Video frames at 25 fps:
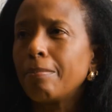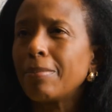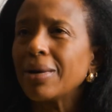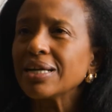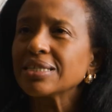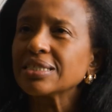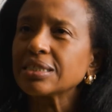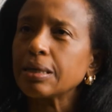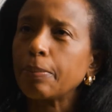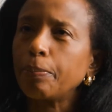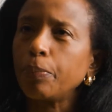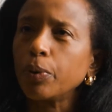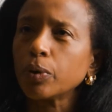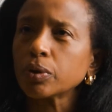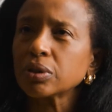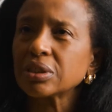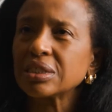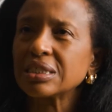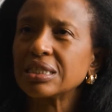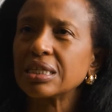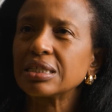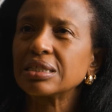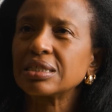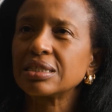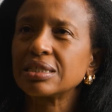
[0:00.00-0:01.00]
My support
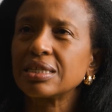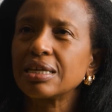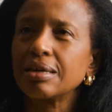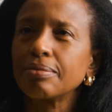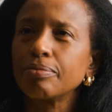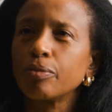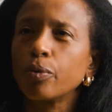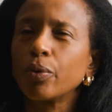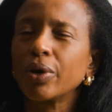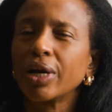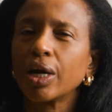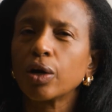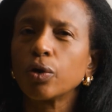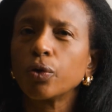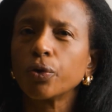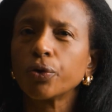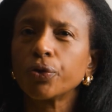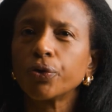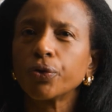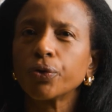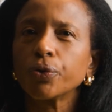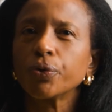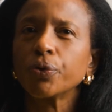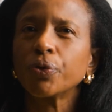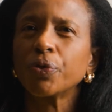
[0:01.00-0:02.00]
system when I go
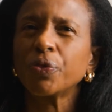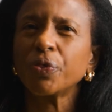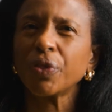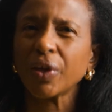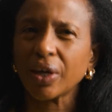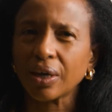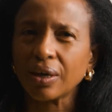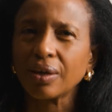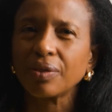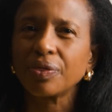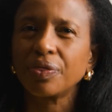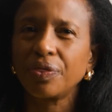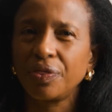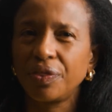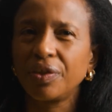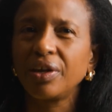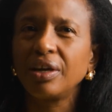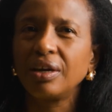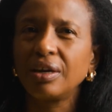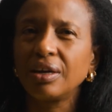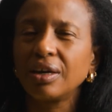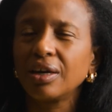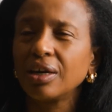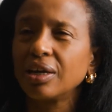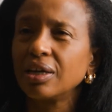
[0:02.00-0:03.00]
through thick and
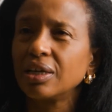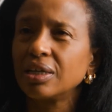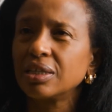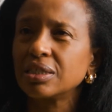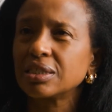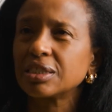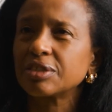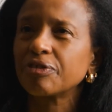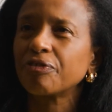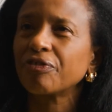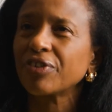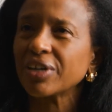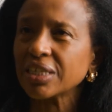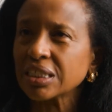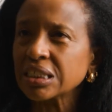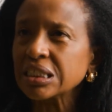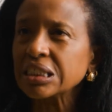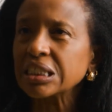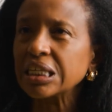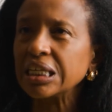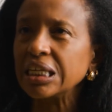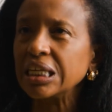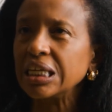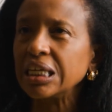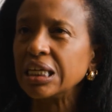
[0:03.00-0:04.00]
thin is
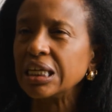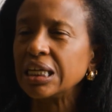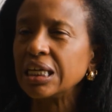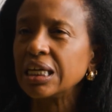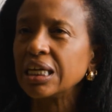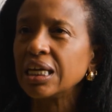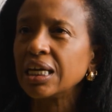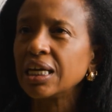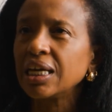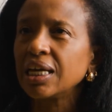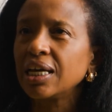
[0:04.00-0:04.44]
firstly